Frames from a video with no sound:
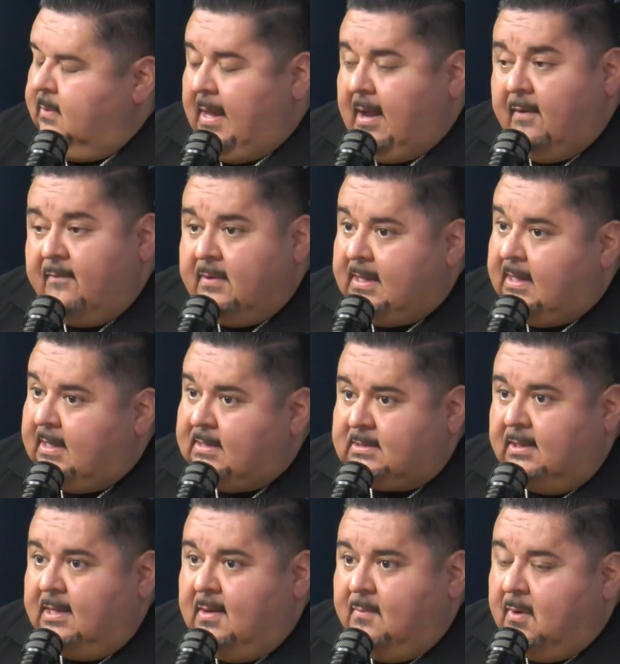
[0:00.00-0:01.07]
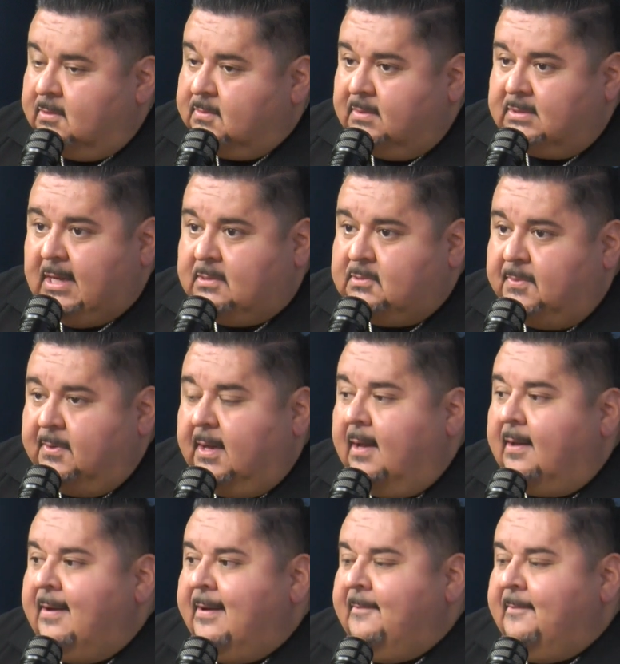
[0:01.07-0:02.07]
everything gets cleaned multiple times per day.